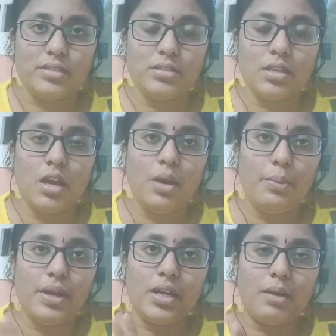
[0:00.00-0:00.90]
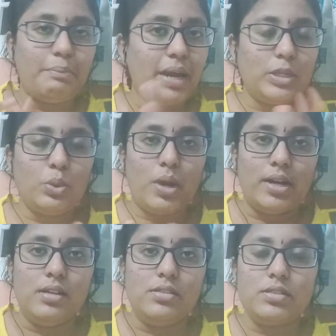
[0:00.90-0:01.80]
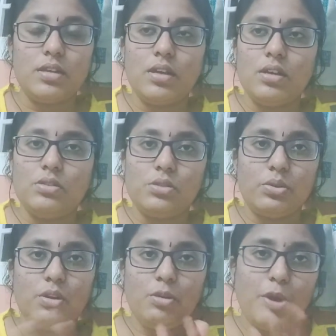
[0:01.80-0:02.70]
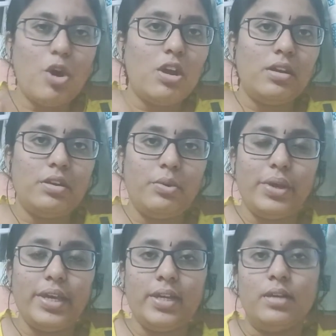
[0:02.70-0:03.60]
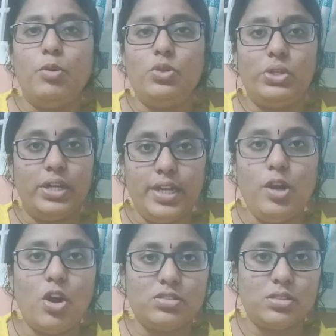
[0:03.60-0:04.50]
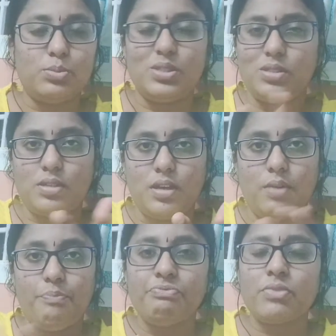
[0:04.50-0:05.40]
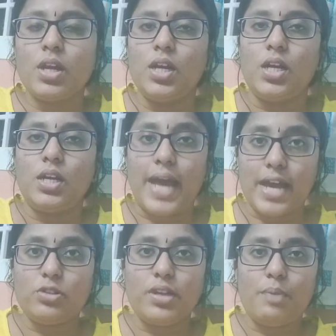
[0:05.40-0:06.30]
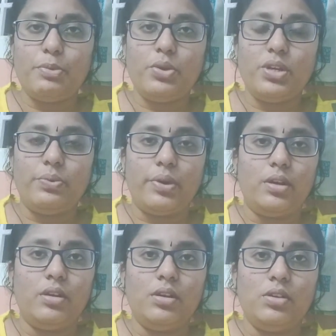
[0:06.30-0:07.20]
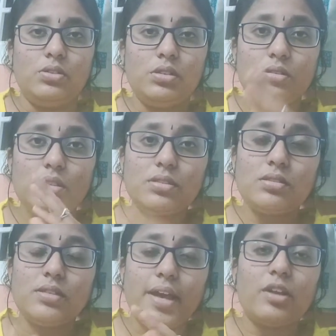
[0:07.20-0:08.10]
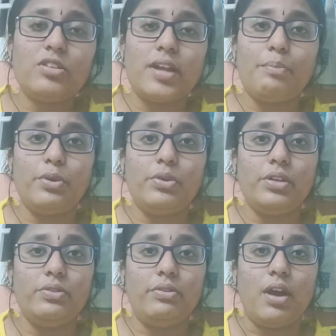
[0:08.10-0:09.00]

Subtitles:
when compared to adults. So you will be all knowing about the digoxin, which is a narrow therapeutic drug. So this narrow therapeutic drug